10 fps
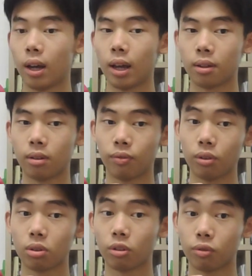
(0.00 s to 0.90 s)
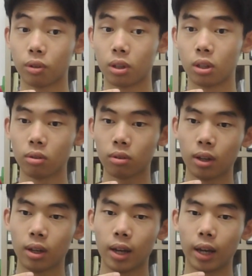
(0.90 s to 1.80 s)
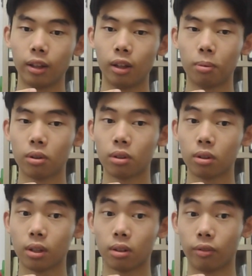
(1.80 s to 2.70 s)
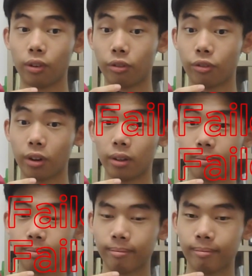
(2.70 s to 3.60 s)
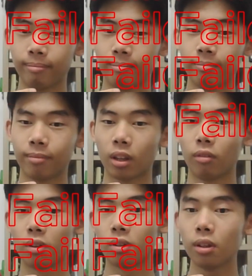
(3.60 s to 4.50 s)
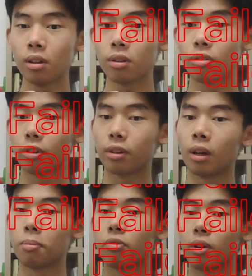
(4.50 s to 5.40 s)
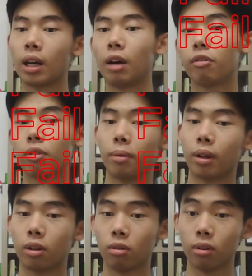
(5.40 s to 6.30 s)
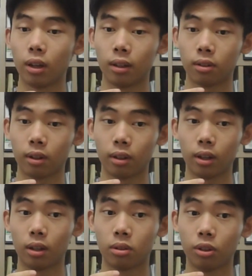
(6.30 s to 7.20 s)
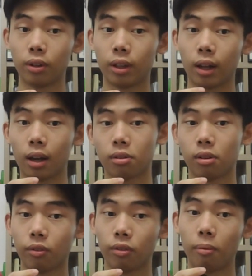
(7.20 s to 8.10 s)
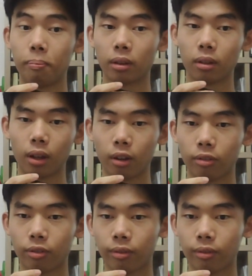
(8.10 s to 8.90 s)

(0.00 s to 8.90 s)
as it fills us with guilt and it labels us as a failed friend. Resilience would help us recover from the guilt and start achieving and hustling for a better life.